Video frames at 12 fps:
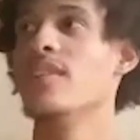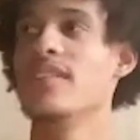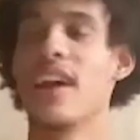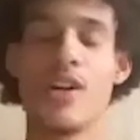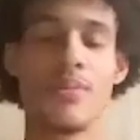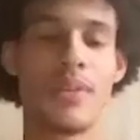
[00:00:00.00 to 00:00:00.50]

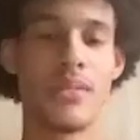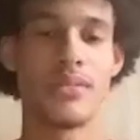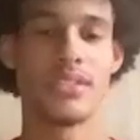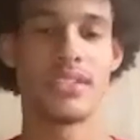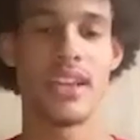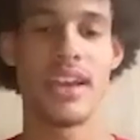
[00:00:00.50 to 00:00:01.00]
1, I would
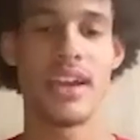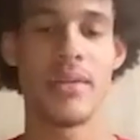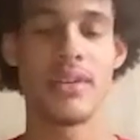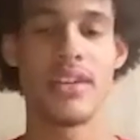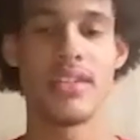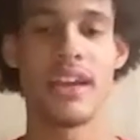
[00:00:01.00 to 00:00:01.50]
probably say,
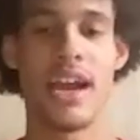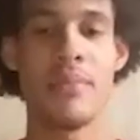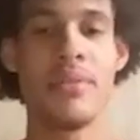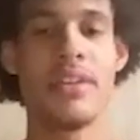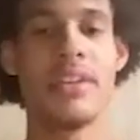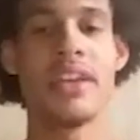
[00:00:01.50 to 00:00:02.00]

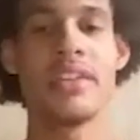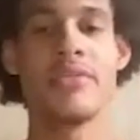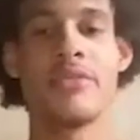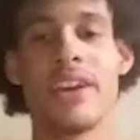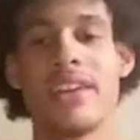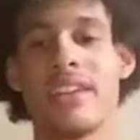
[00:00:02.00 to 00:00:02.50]
I've been getting
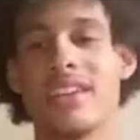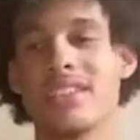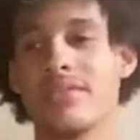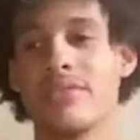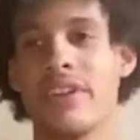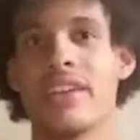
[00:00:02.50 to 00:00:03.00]

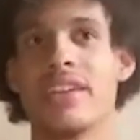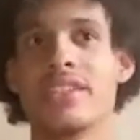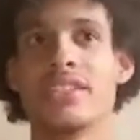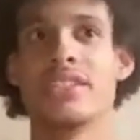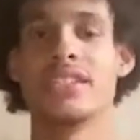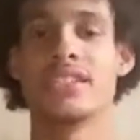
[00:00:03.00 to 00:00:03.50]

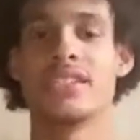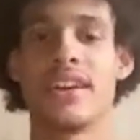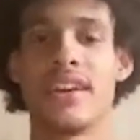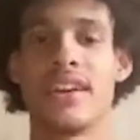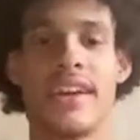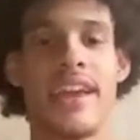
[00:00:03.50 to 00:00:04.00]
recognition since
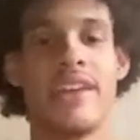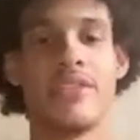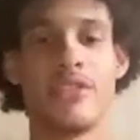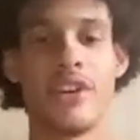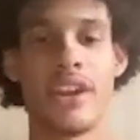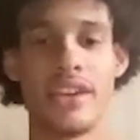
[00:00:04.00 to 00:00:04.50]
like
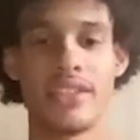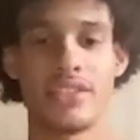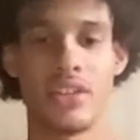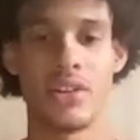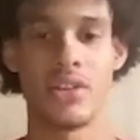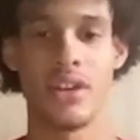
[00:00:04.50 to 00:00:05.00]
8th grade,
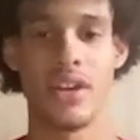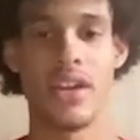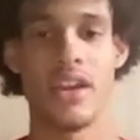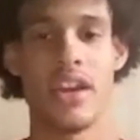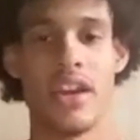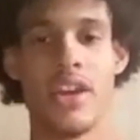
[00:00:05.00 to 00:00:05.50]
so
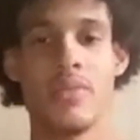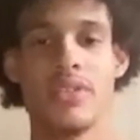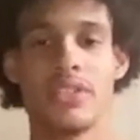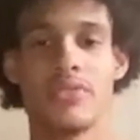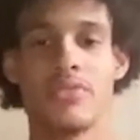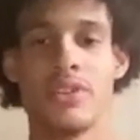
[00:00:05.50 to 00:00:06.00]
it
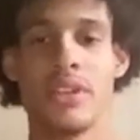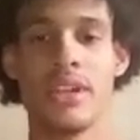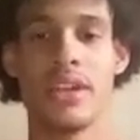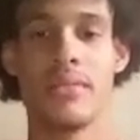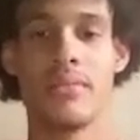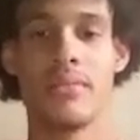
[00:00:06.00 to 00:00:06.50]
wasn't
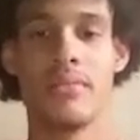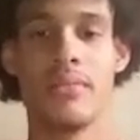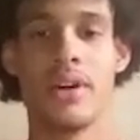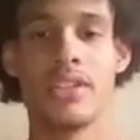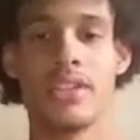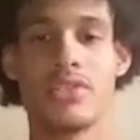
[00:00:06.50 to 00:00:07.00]
really
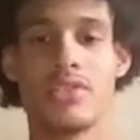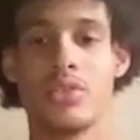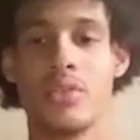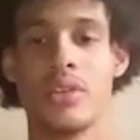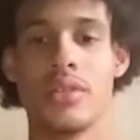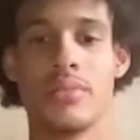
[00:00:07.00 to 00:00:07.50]
much
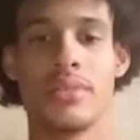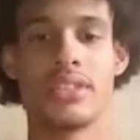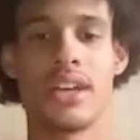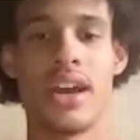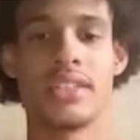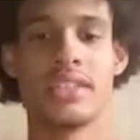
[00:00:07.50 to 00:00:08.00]
to it
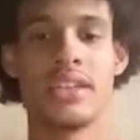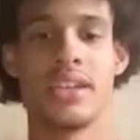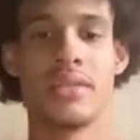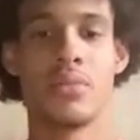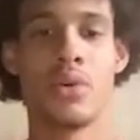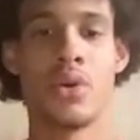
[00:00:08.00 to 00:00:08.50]
besides
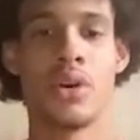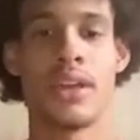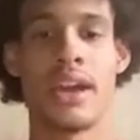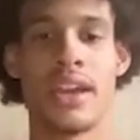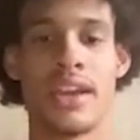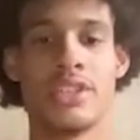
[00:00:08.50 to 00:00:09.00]
getting more
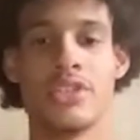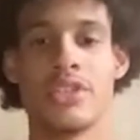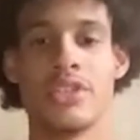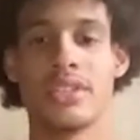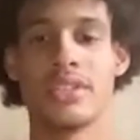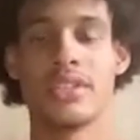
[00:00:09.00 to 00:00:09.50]
like
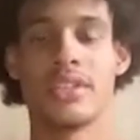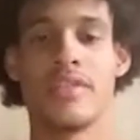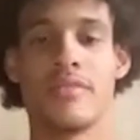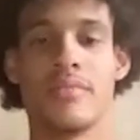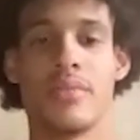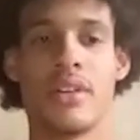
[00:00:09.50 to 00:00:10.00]
interest and
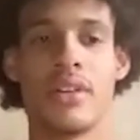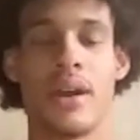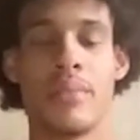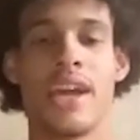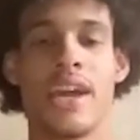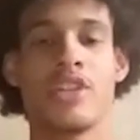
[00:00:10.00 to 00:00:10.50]
stuff. But
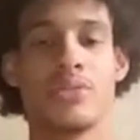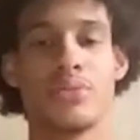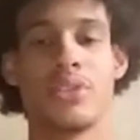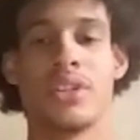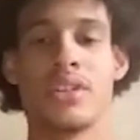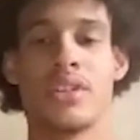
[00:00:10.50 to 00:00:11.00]
that was
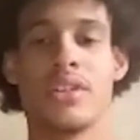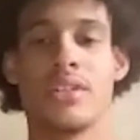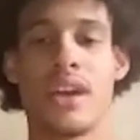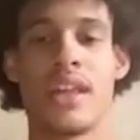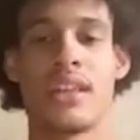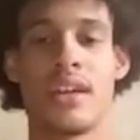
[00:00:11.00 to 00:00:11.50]
pretty good.
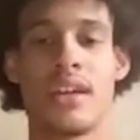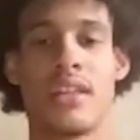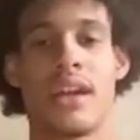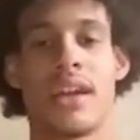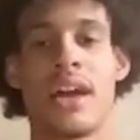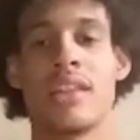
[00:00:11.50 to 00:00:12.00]

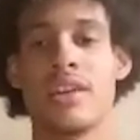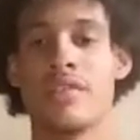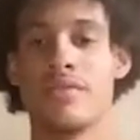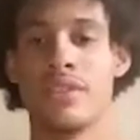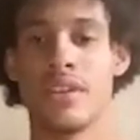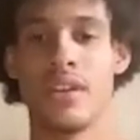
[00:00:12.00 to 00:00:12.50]
I
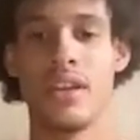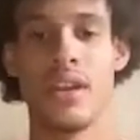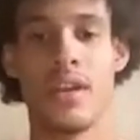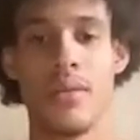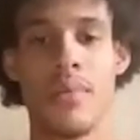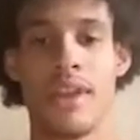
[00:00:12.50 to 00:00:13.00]
loved it,
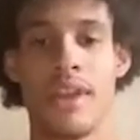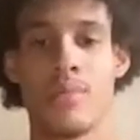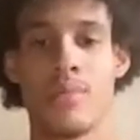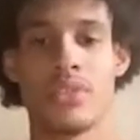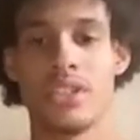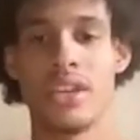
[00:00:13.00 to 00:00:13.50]
being
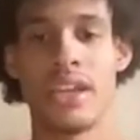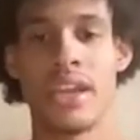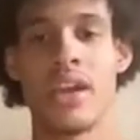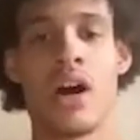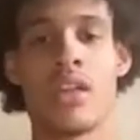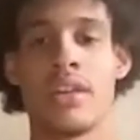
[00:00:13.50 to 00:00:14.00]
able to
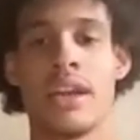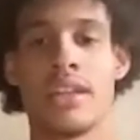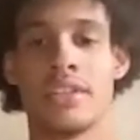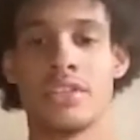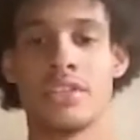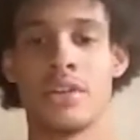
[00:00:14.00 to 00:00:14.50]
get all of
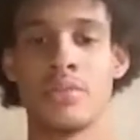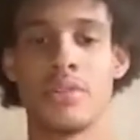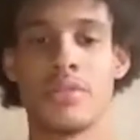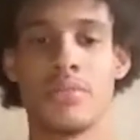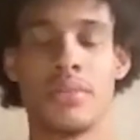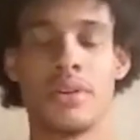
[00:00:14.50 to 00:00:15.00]
that this
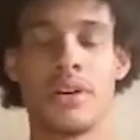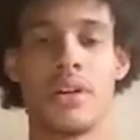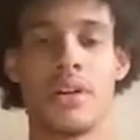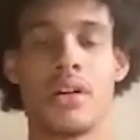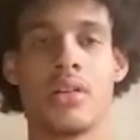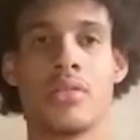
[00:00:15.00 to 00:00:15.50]
summer. But